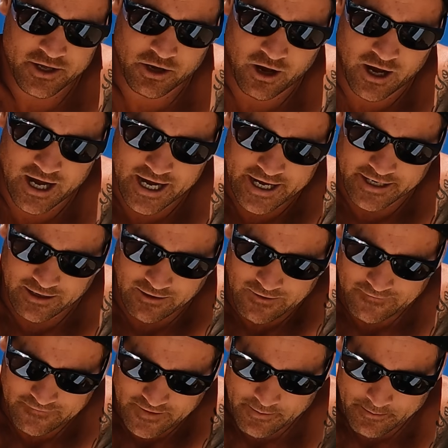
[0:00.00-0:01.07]
Guide
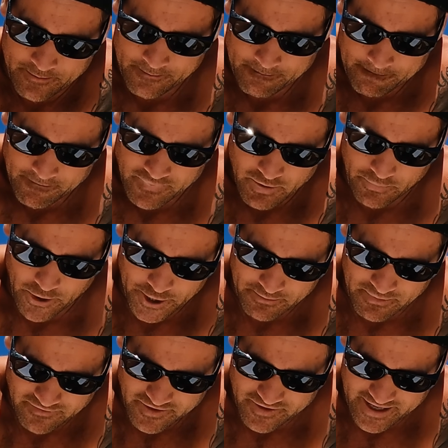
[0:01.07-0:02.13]
along the bottom
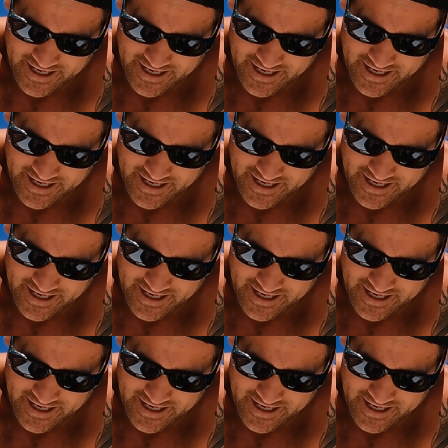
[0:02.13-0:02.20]
of it